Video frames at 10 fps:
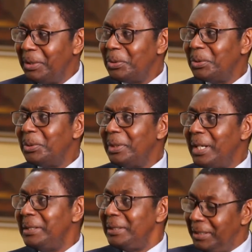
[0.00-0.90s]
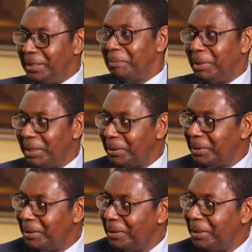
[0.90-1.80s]
to learn discipline,
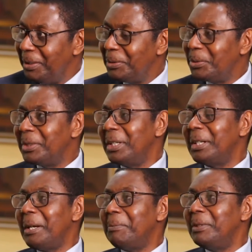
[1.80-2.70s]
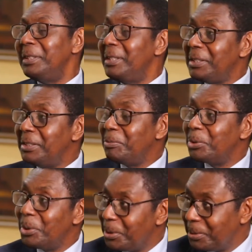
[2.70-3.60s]
to take up leadership
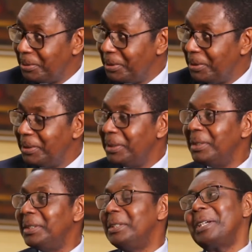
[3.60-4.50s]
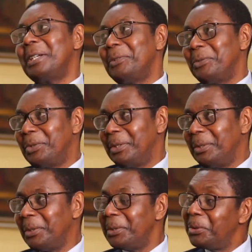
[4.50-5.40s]
role in a country
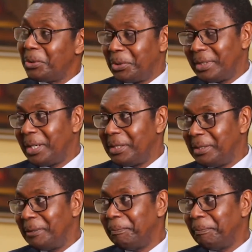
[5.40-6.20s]
or in your society.